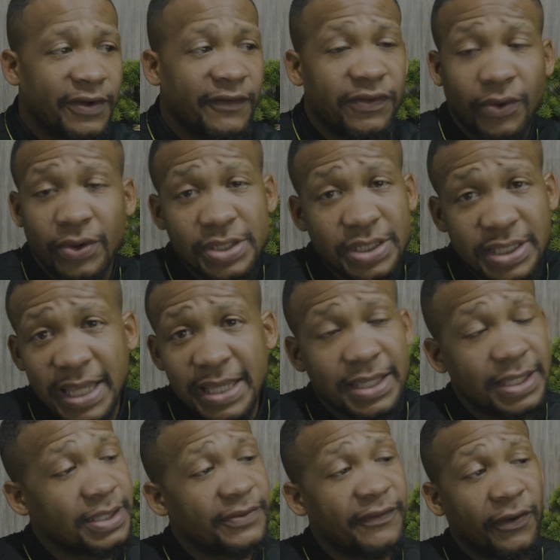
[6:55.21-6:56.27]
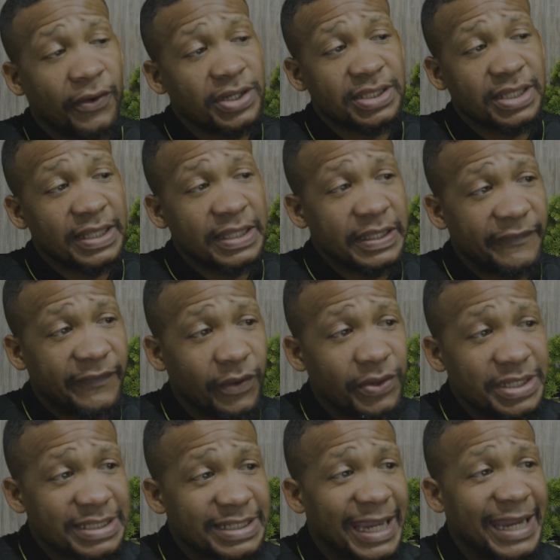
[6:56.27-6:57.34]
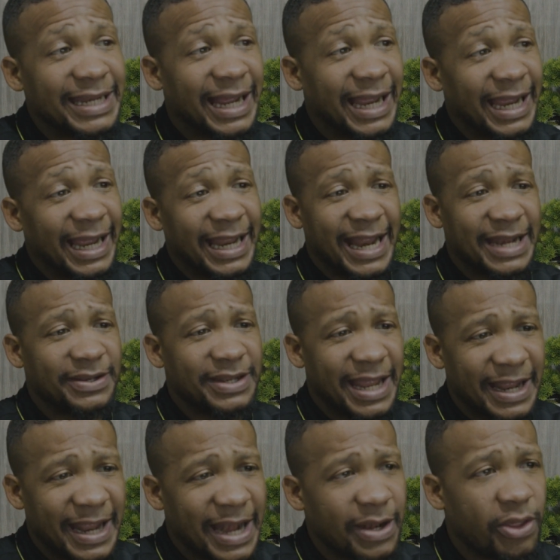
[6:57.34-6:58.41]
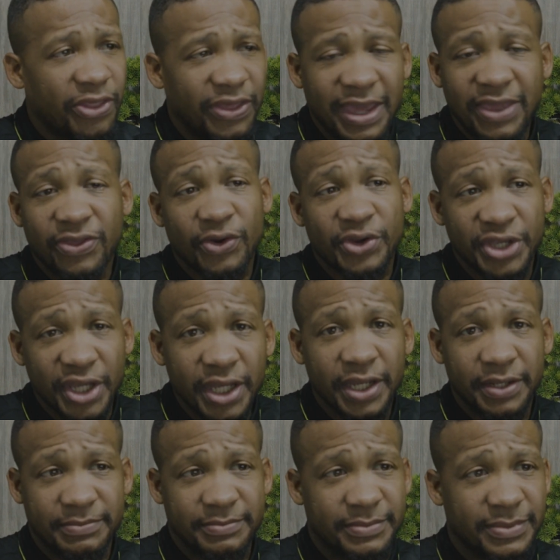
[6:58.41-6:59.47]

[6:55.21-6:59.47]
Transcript: Florida State, I don't think they're good,